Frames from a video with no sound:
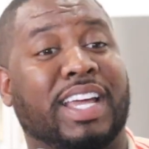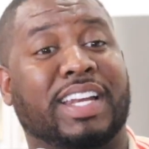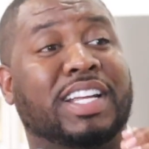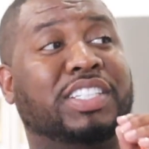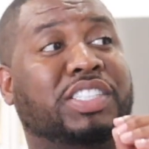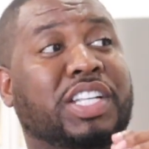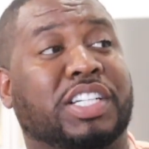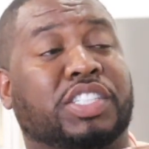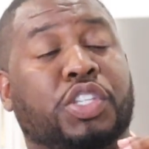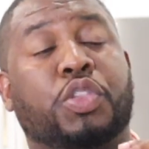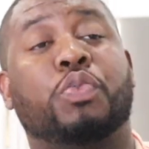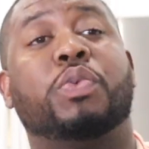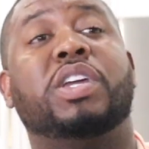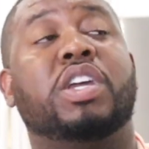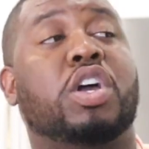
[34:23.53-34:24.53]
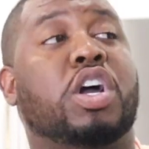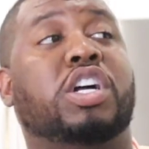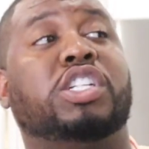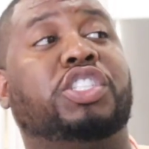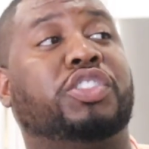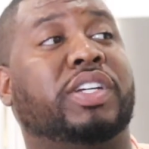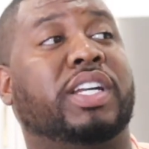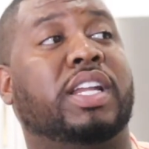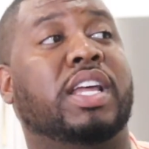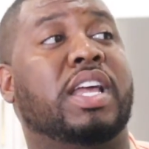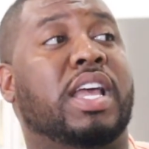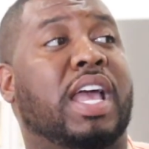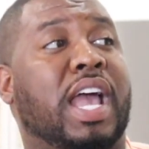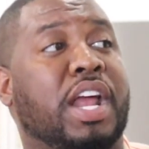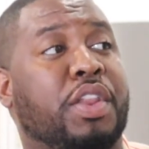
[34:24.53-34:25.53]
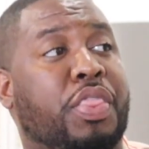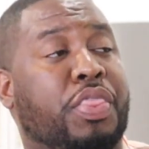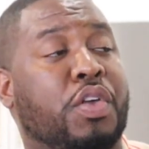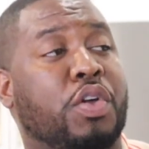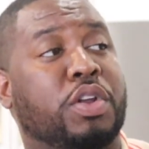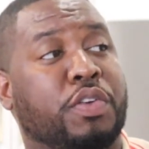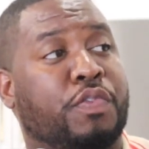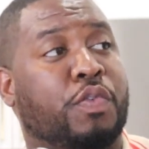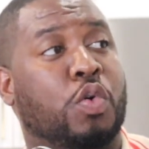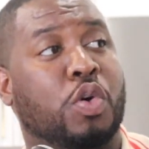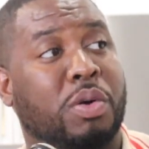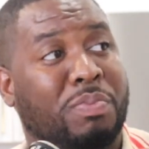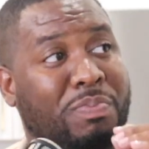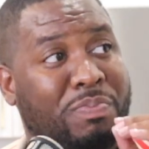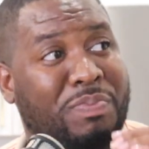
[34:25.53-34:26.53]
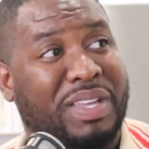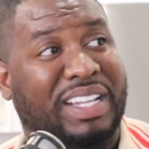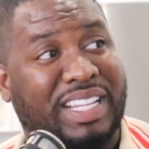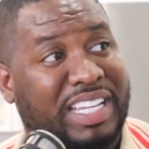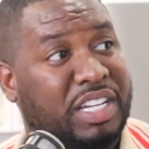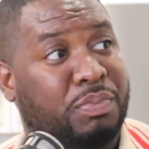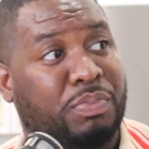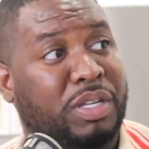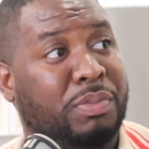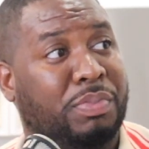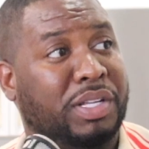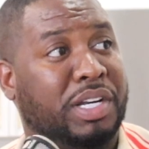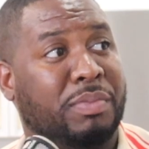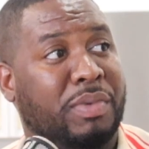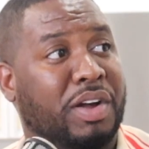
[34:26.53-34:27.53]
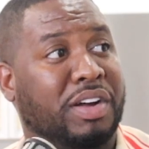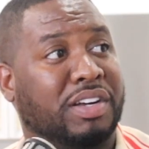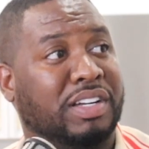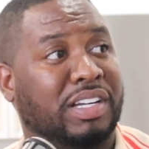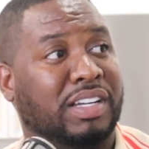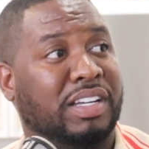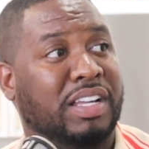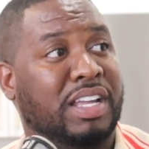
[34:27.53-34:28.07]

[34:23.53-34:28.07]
Yeah, there's 334 million people in America.